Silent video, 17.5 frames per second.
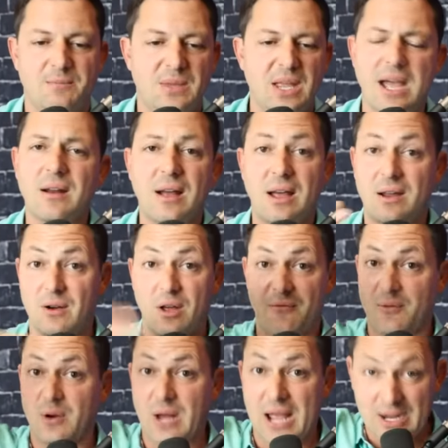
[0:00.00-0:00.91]
Now, I don't, I don't know
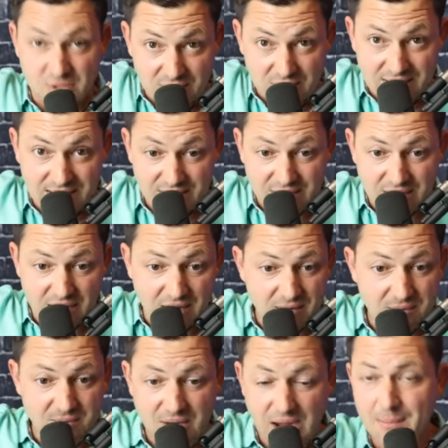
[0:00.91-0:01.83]
if it'll actually get
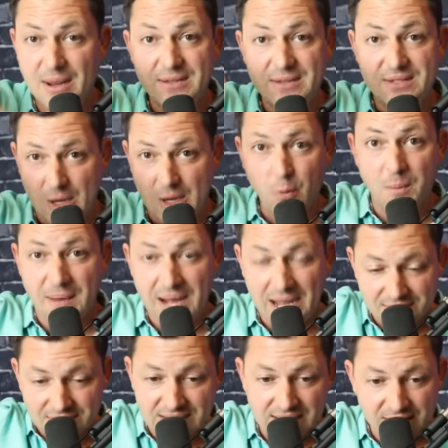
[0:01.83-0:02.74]
there. Okay, I'm not saying we're
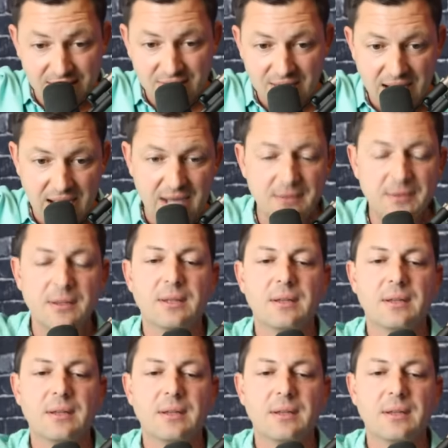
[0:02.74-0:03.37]
about to hit that.